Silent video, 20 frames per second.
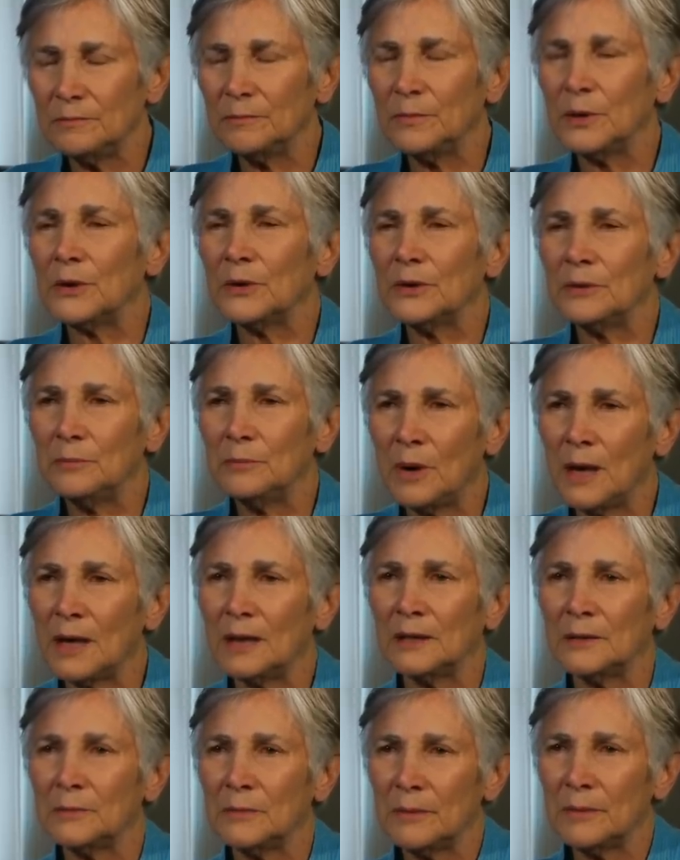bury,
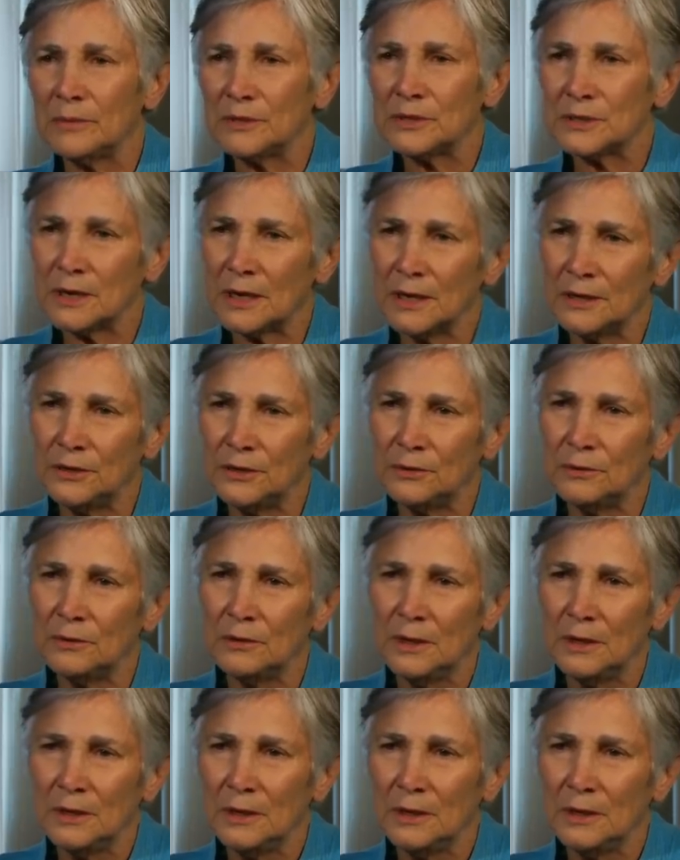bottle them up inside you.